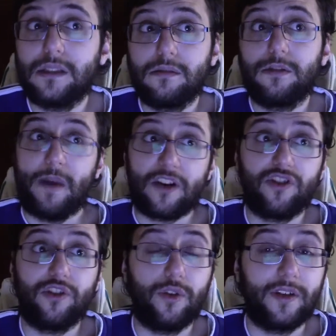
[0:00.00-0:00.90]

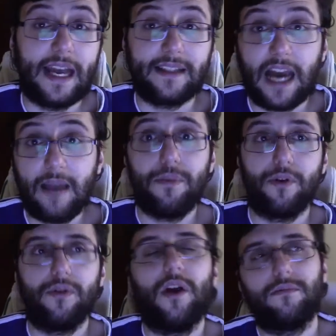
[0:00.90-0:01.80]
especially during that time
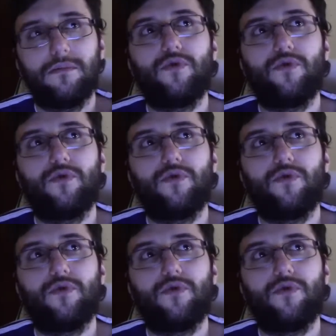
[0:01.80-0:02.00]
period, not